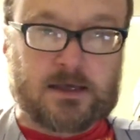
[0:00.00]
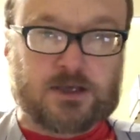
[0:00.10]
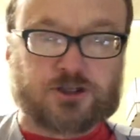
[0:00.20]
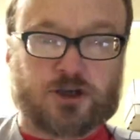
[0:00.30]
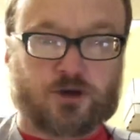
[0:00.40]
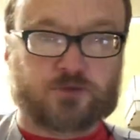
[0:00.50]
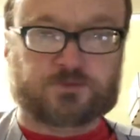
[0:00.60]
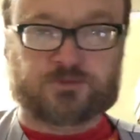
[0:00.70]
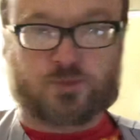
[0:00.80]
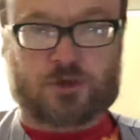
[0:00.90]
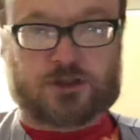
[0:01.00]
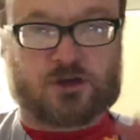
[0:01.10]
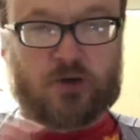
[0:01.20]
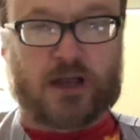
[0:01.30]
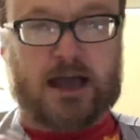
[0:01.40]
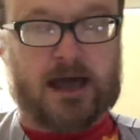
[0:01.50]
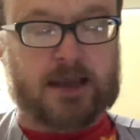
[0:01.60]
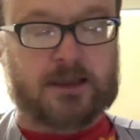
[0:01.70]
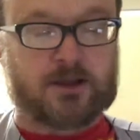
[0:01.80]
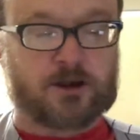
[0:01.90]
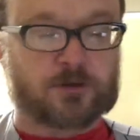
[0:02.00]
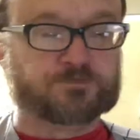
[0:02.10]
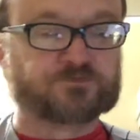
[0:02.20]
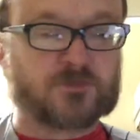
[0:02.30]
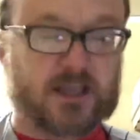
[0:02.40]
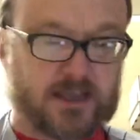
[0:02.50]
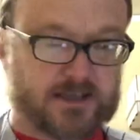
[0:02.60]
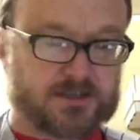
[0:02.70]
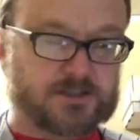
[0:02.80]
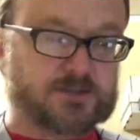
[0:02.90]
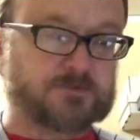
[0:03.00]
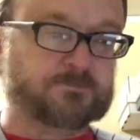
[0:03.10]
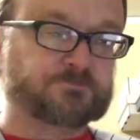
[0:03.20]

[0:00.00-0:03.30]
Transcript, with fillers: So what's going on here is